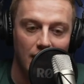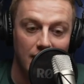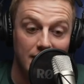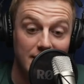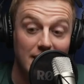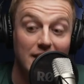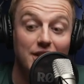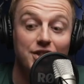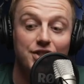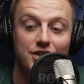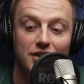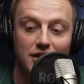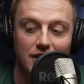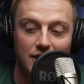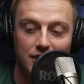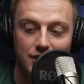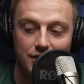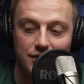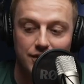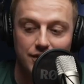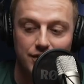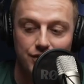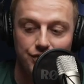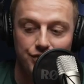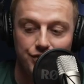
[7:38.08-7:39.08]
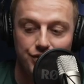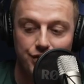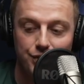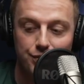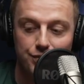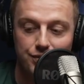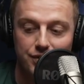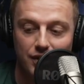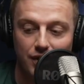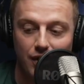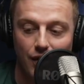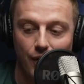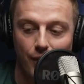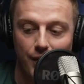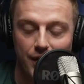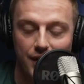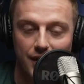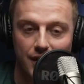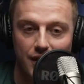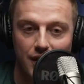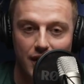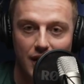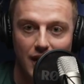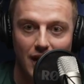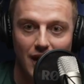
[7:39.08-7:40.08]
niche that you choose to go
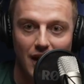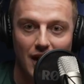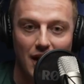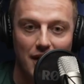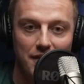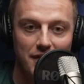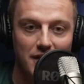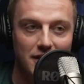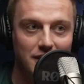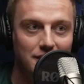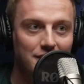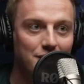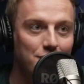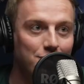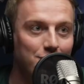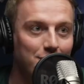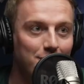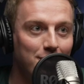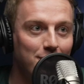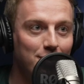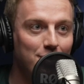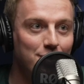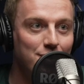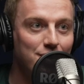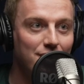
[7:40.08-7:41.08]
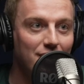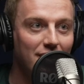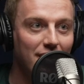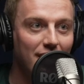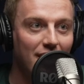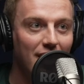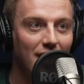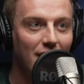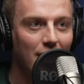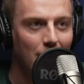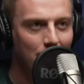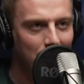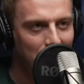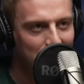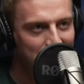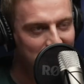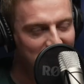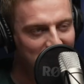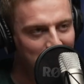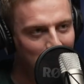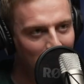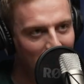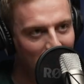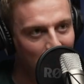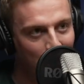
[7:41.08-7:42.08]
in. And then distribution. This
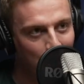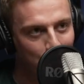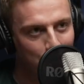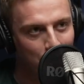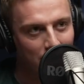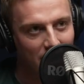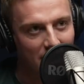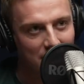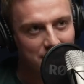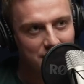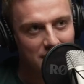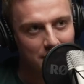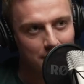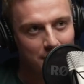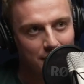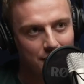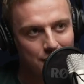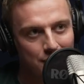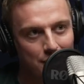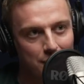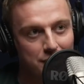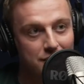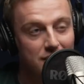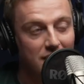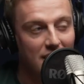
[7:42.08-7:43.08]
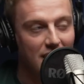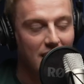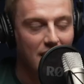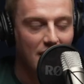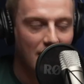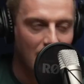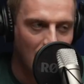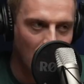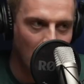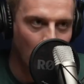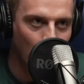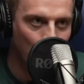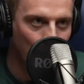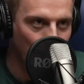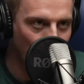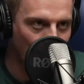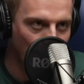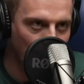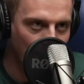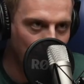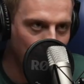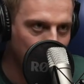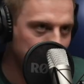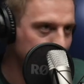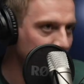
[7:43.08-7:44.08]
is quite a good one actually, because obviously
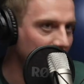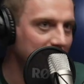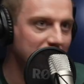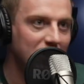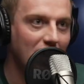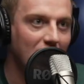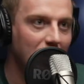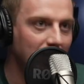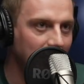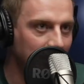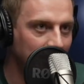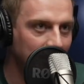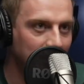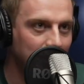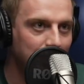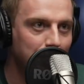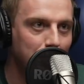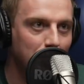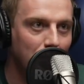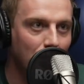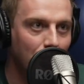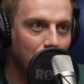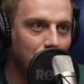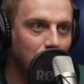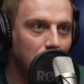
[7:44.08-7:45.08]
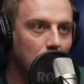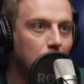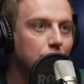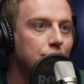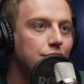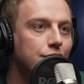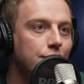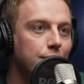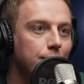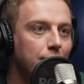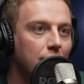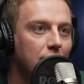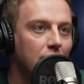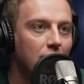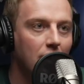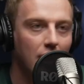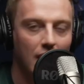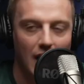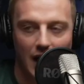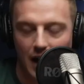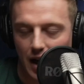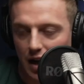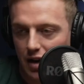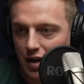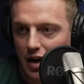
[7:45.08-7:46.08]
it goes without saying you distribute on YouTube.
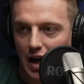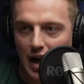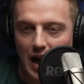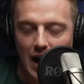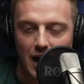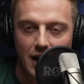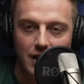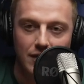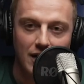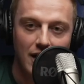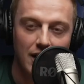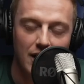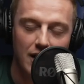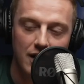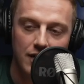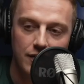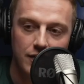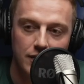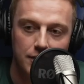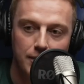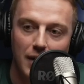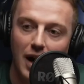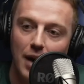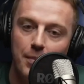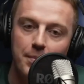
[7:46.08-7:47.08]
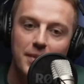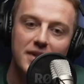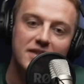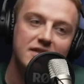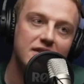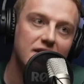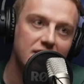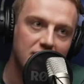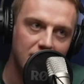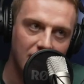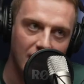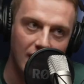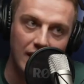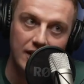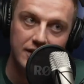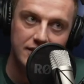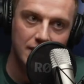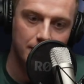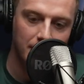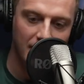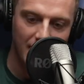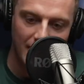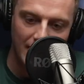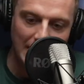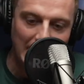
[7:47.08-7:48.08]
I even my business clients,
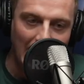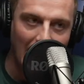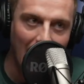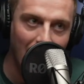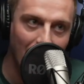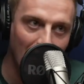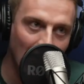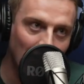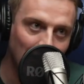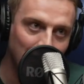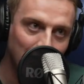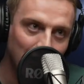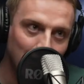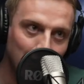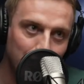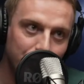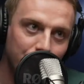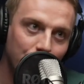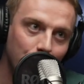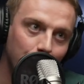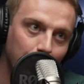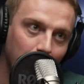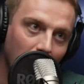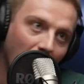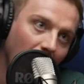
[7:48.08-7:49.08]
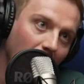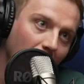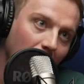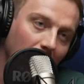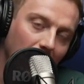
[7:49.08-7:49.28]
I'm like, get it on YouTube,